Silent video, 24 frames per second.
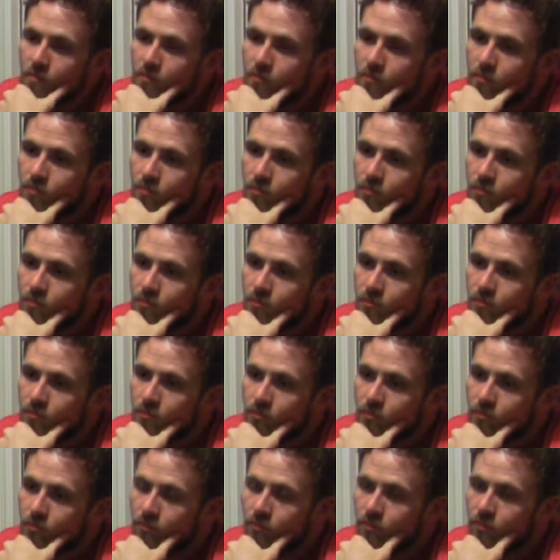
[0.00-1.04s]

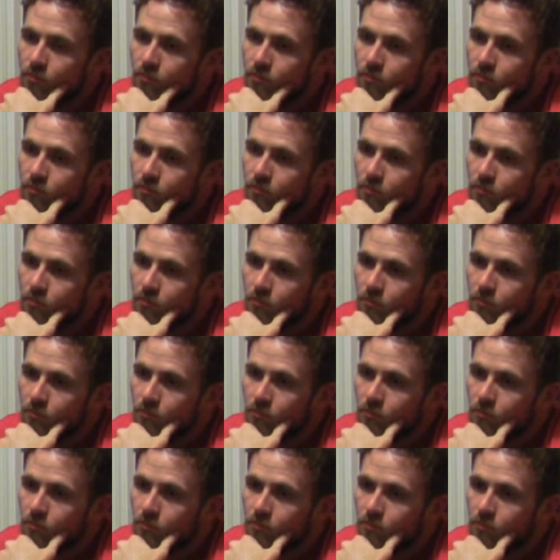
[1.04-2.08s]

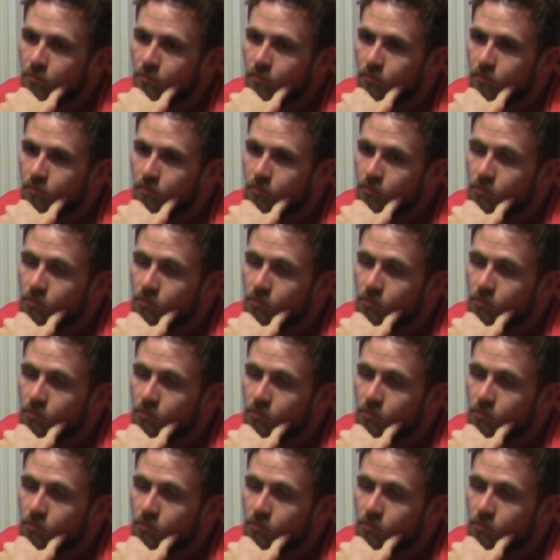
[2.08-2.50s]
(silent)